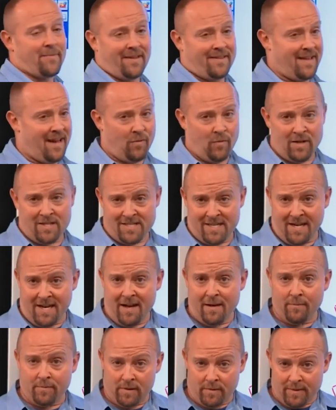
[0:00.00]
not something that
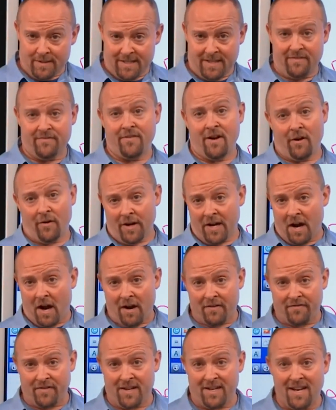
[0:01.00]
we see implemented
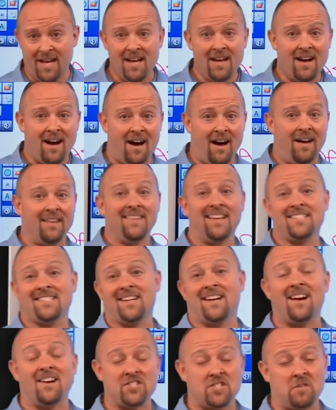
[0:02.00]
very often
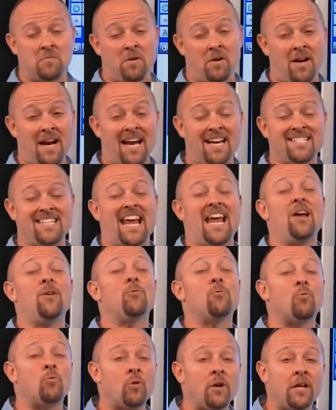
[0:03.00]
unless the customer
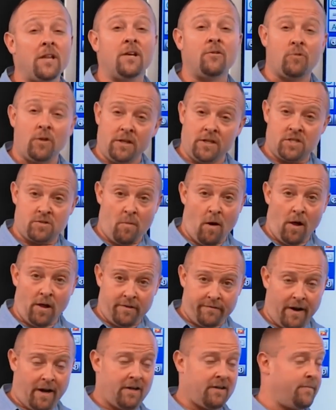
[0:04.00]
has a really
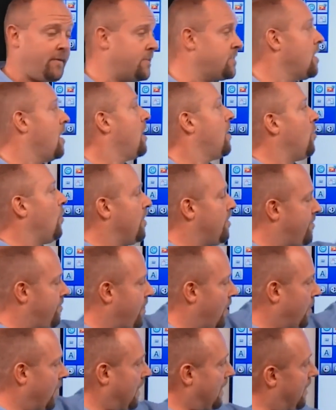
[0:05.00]
small environment
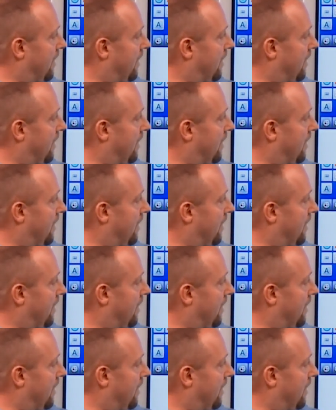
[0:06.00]
with